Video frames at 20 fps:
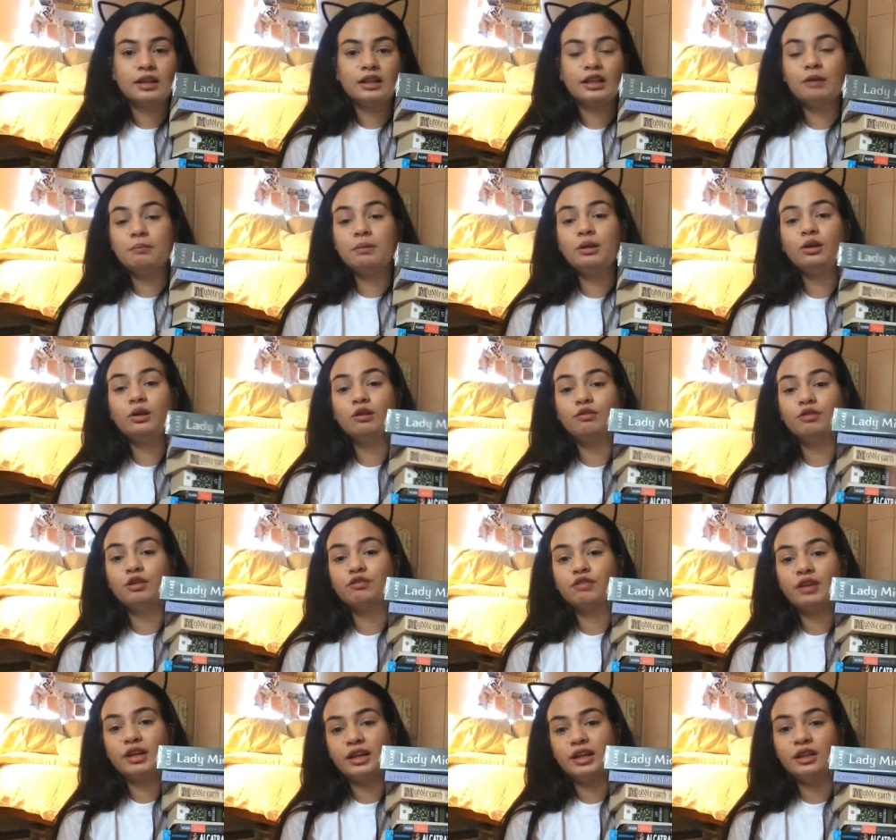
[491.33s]
let me know if
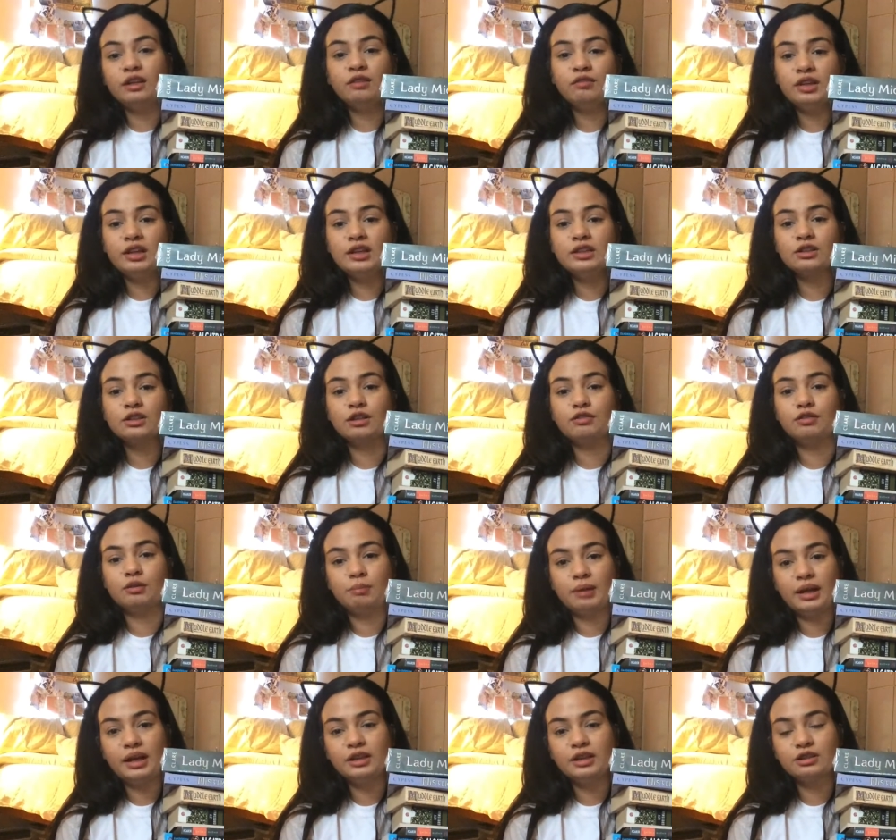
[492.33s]
you've read any of these or if you're
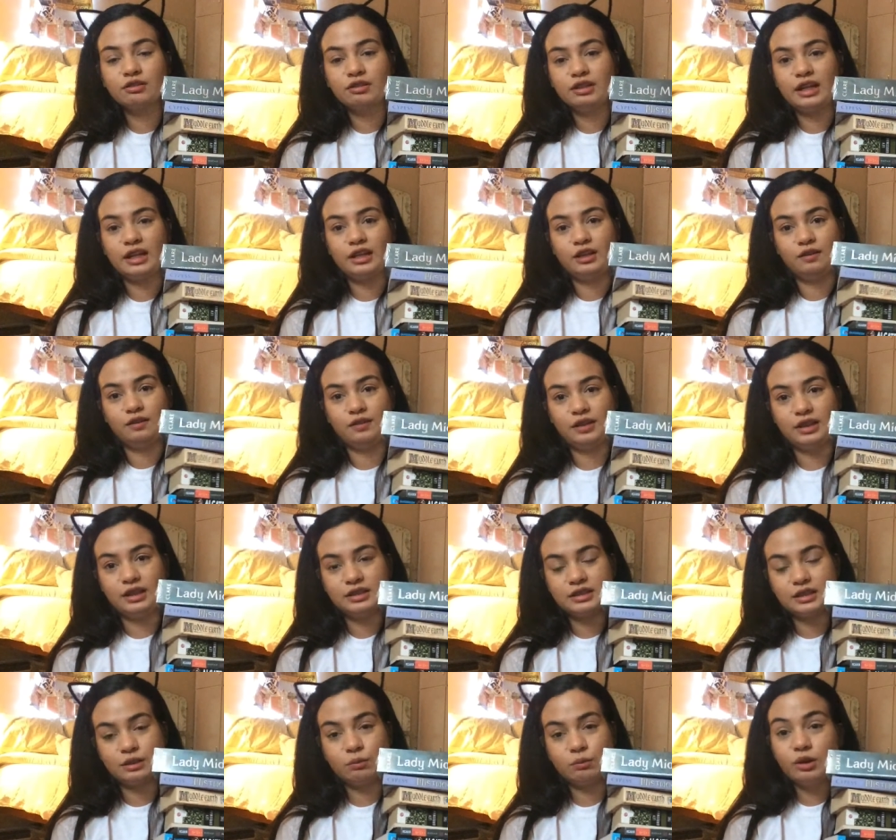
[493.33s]
planning to read any of
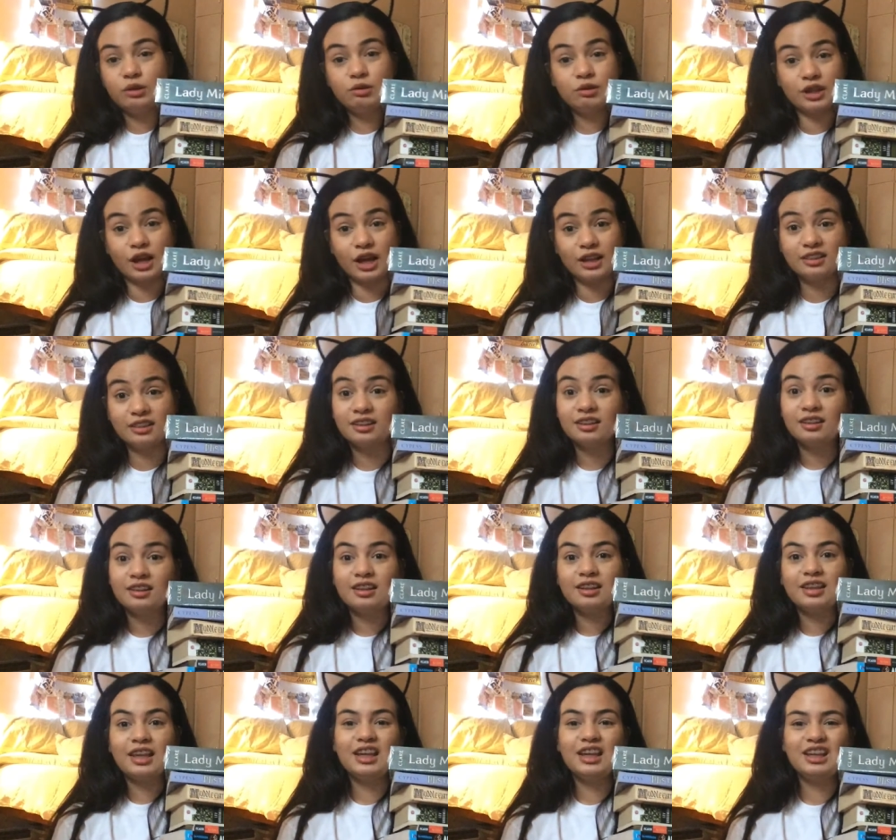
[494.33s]
these and what you thought.
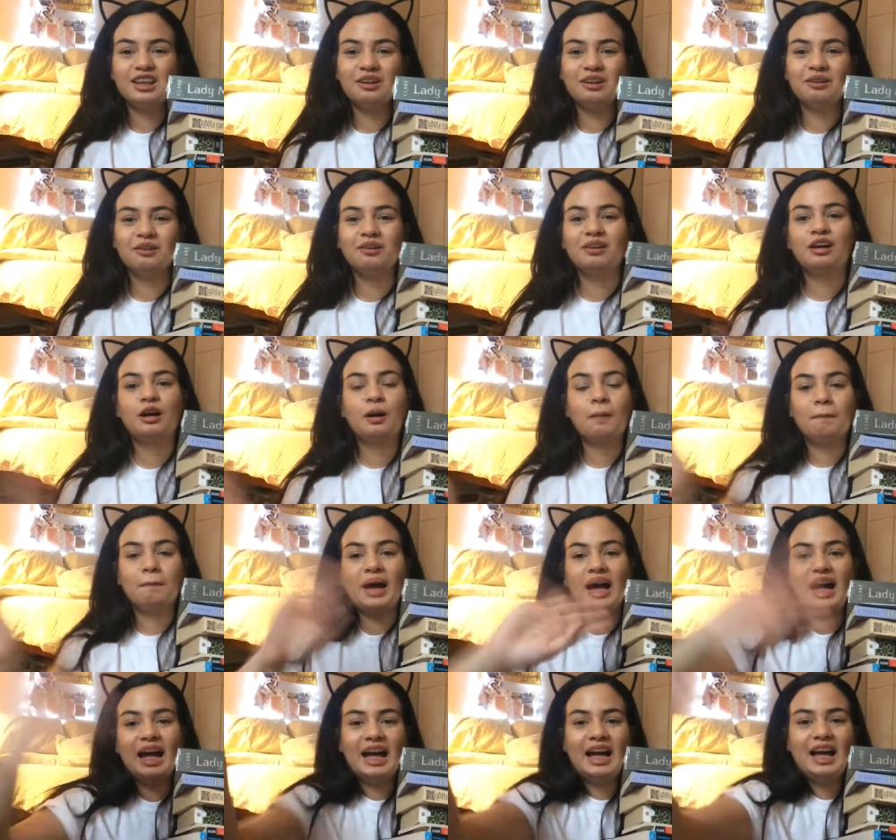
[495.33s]
Thank you.
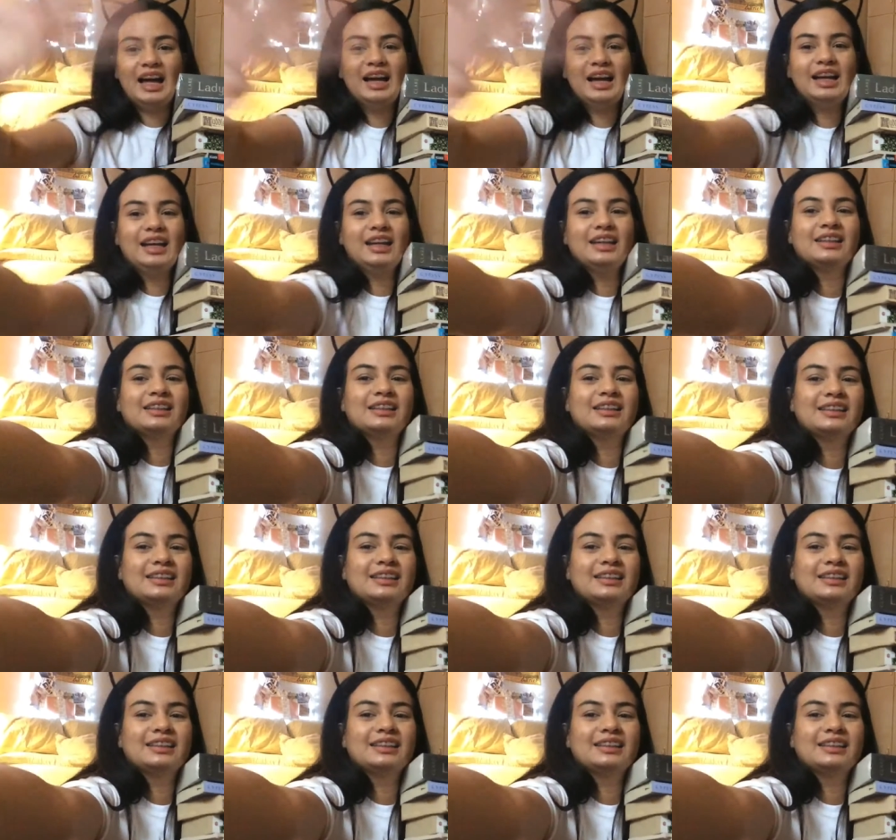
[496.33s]
Bye.